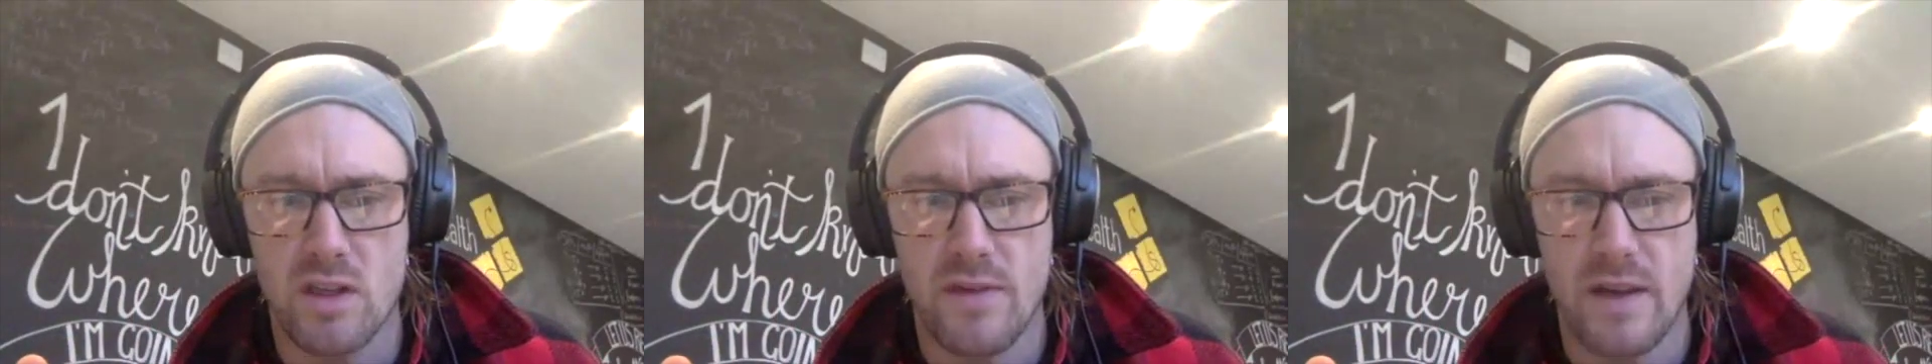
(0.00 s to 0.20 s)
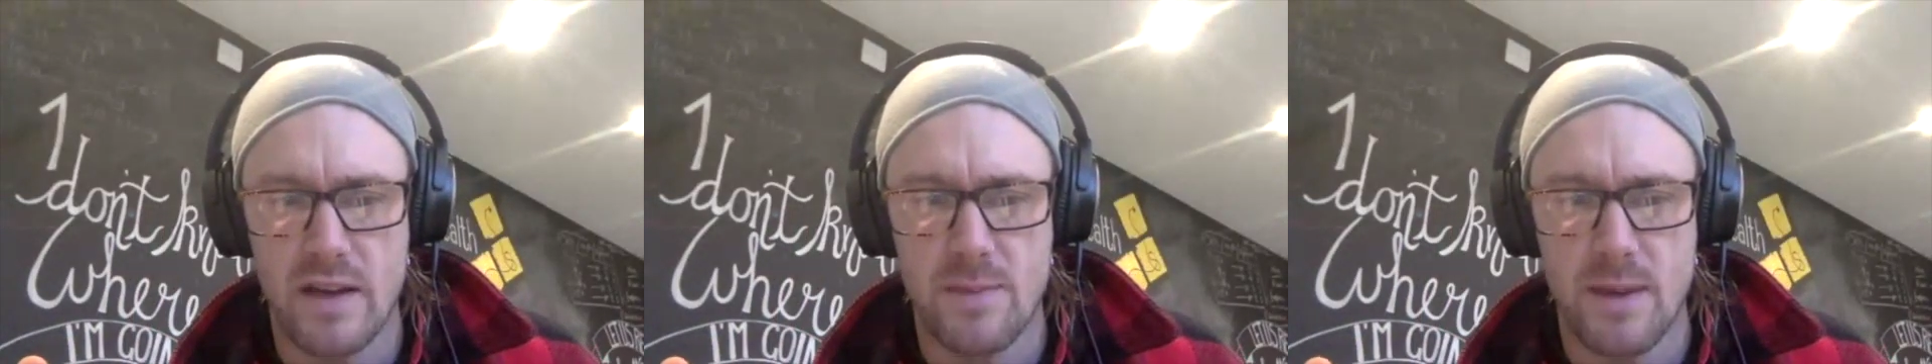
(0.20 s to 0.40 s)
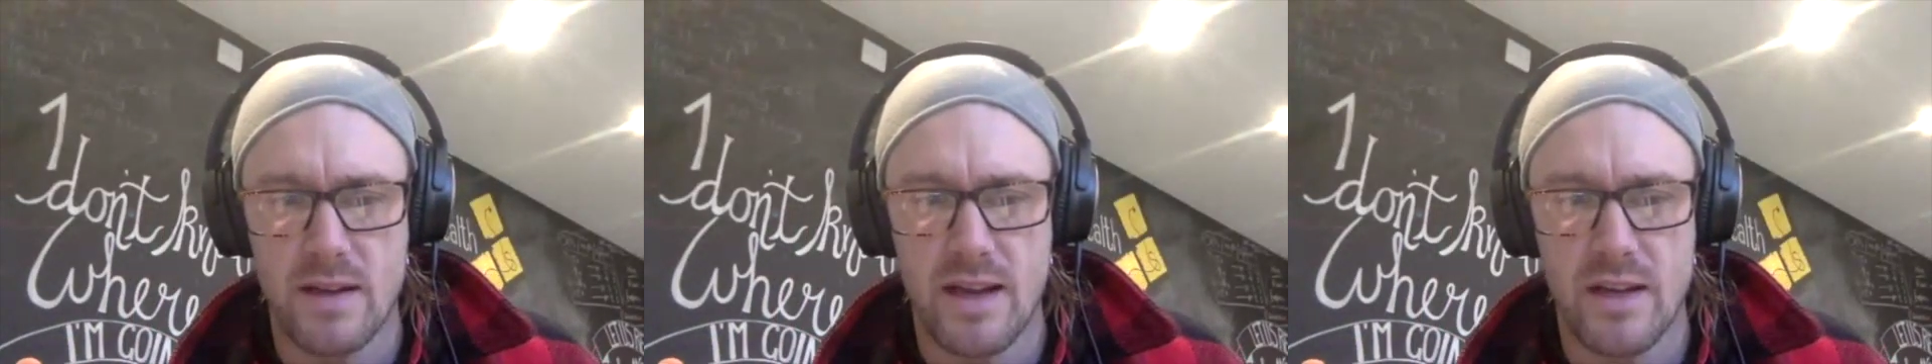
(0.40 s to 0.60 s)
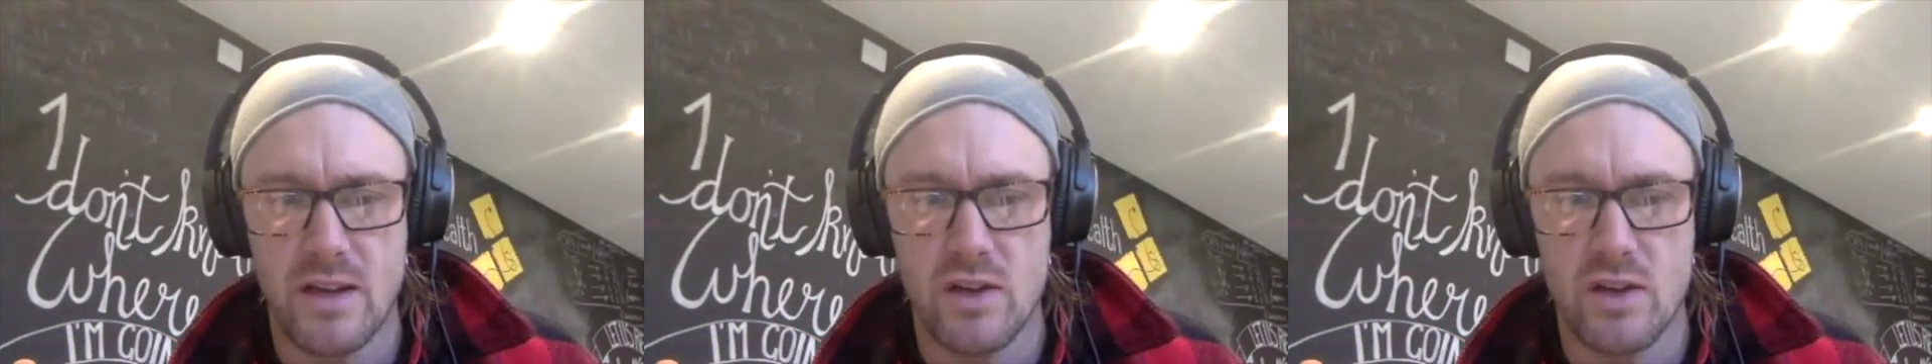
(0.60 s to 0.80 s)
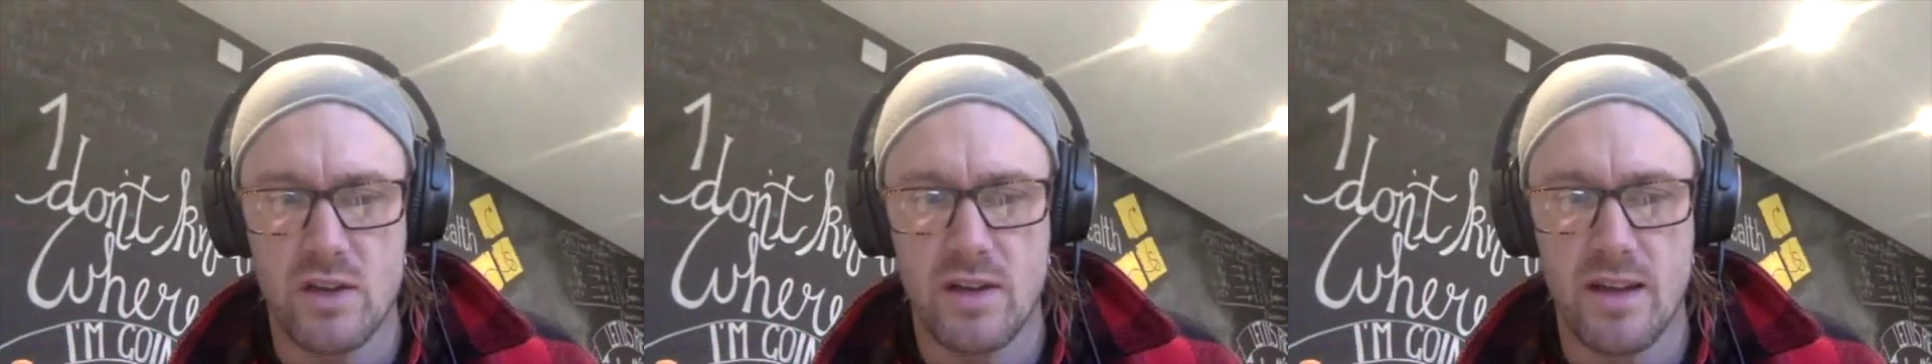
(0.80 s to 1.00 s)

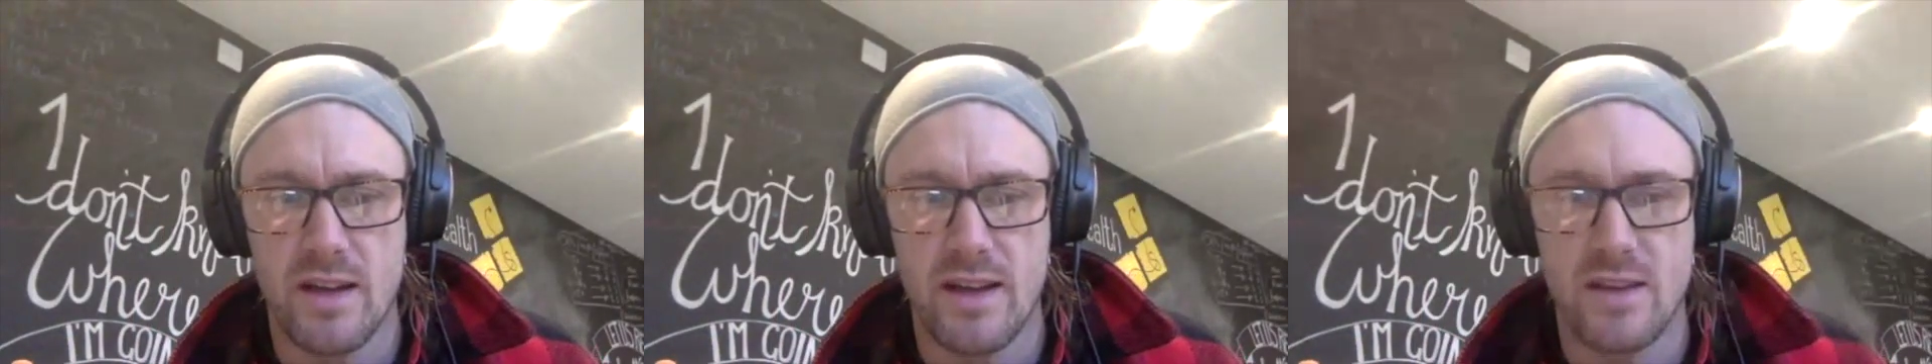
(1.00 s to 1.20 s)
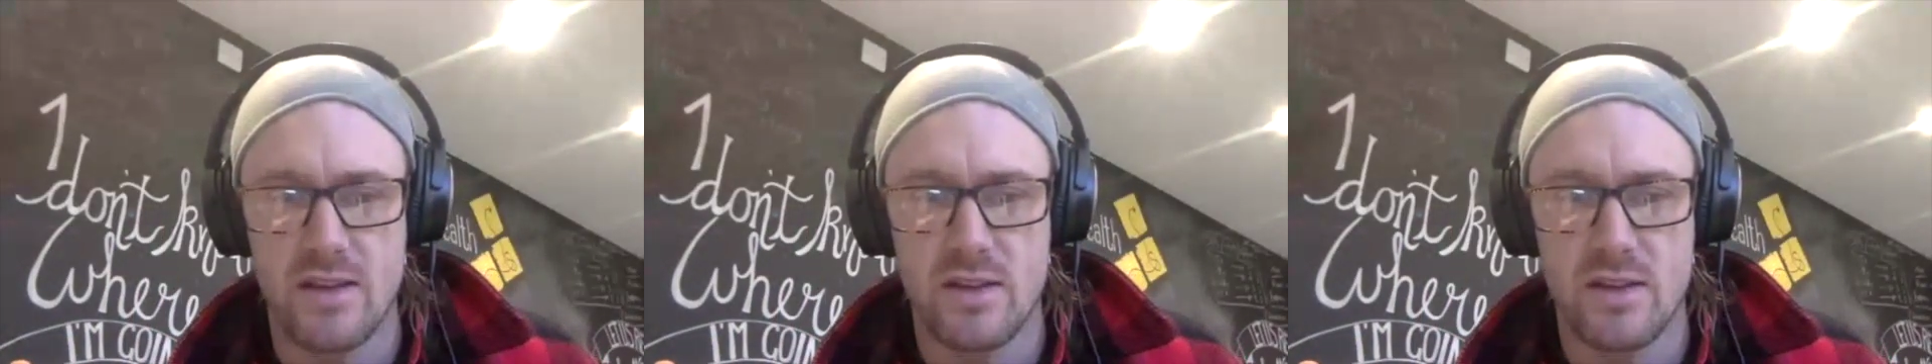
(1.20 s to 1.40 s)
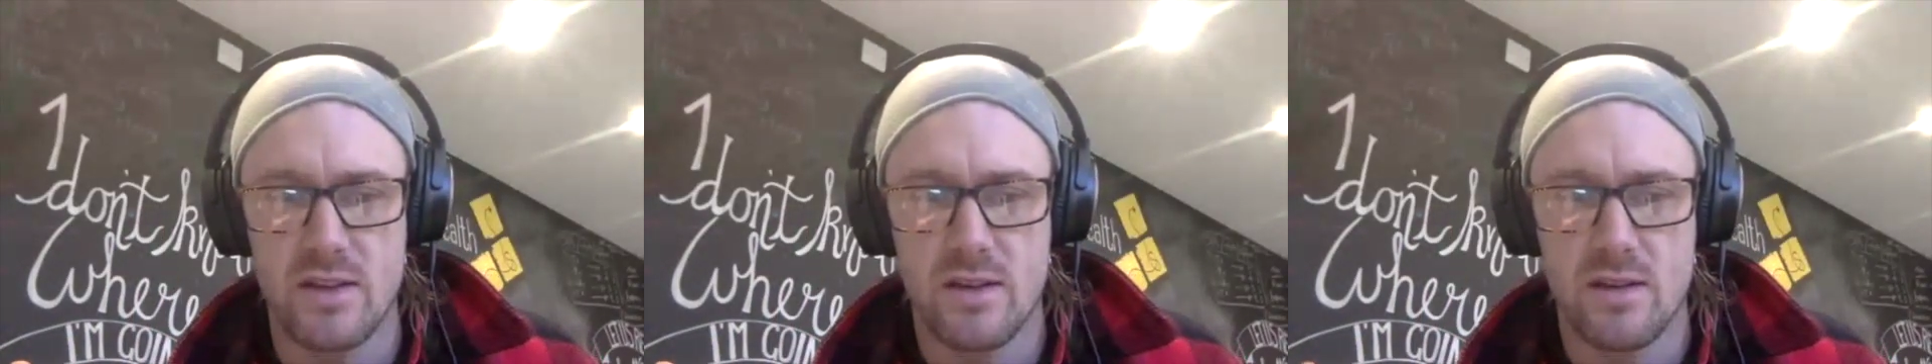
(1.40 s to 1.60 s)
expectation is